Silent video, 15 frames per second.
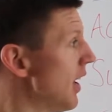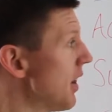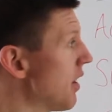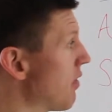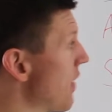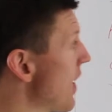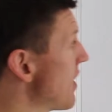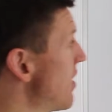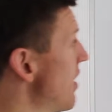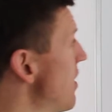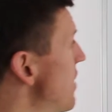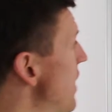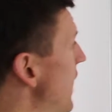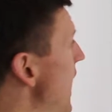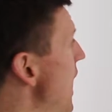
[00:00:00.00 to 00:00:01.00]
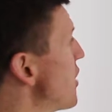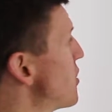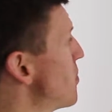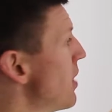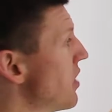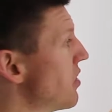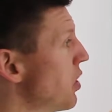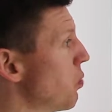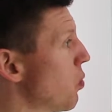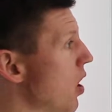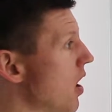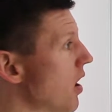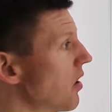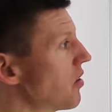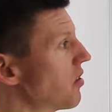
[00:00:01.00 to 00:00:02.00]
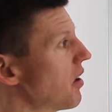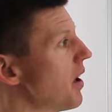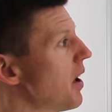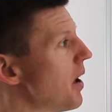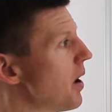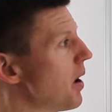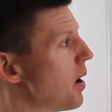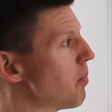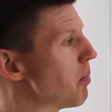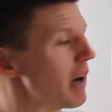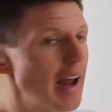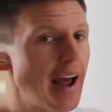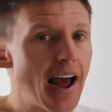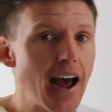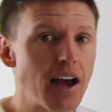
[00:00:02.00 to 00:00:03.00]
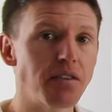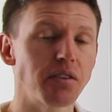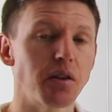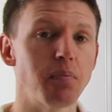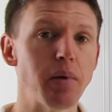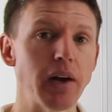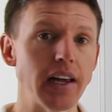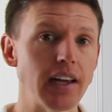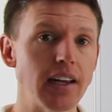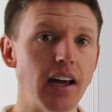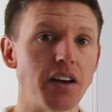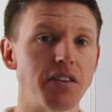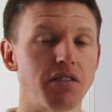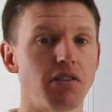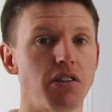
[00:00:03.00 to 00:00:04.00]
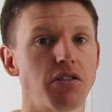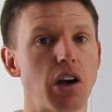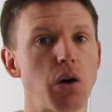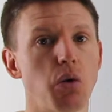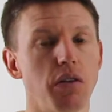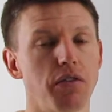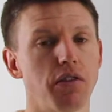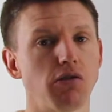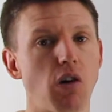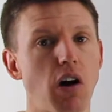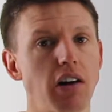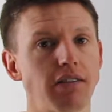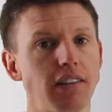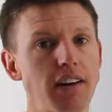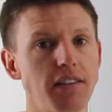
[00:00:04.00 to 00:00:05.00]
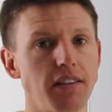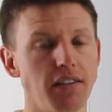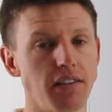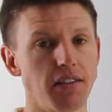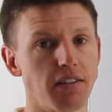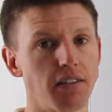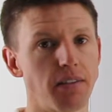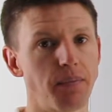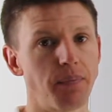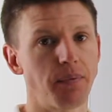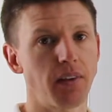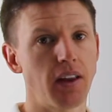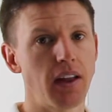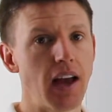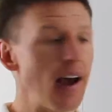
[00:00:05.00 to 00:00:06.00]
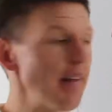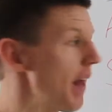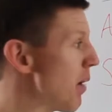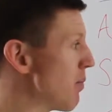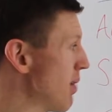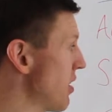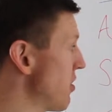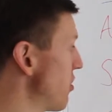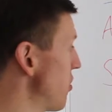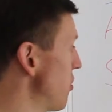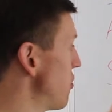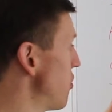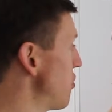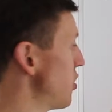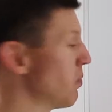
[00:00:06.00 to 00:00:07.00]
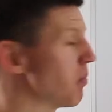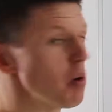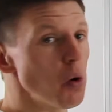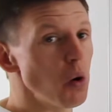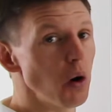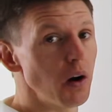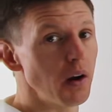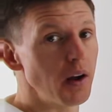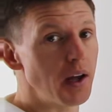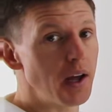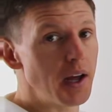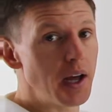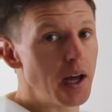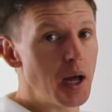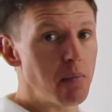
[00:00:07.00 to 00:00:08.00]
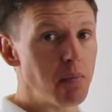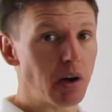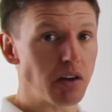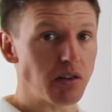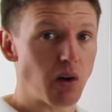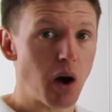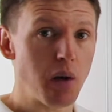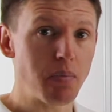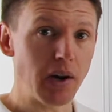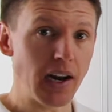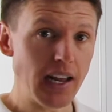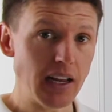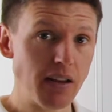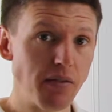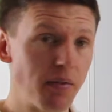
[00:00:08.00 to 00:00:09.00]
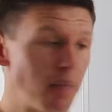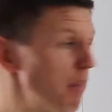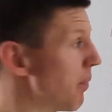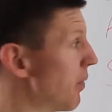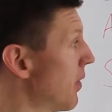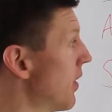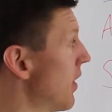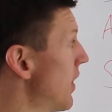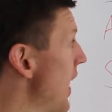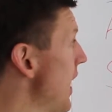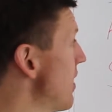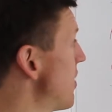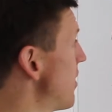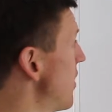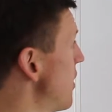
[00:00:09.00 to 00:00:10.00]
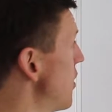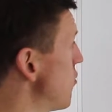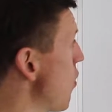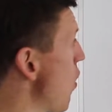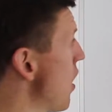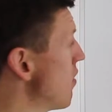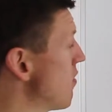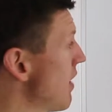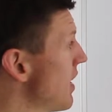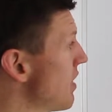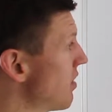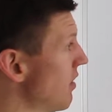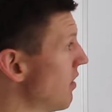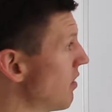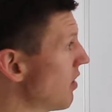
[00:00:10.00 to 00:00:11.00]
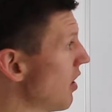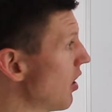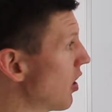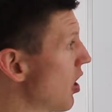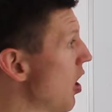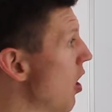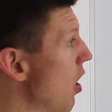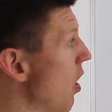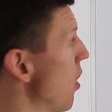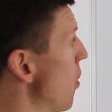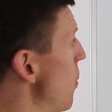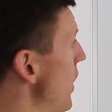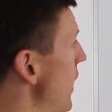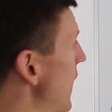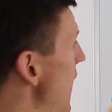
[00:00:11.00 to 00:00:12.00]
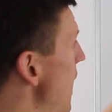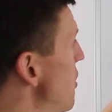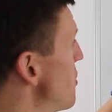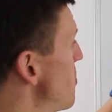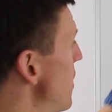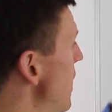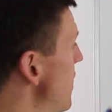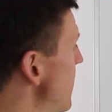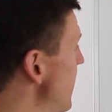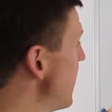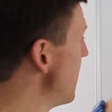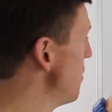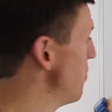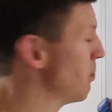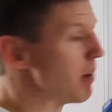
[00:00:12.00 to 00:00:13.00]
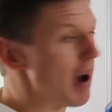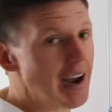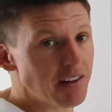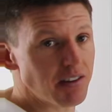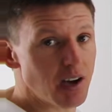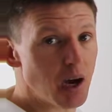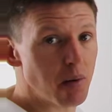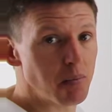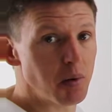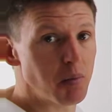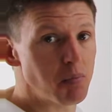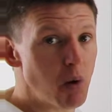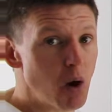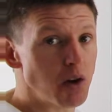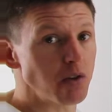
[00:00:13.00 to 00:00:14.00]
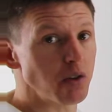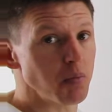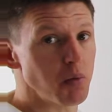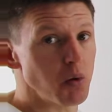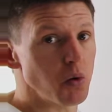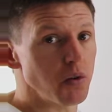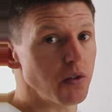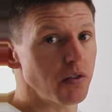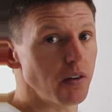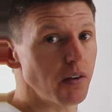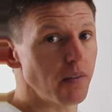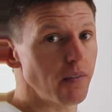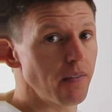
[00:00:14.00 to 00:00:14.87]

The fact is, accountability works, but it has to be as a result of the right reasons. And that brings us on to support, because I believe that the right reasons occur when accountability is backed up by support.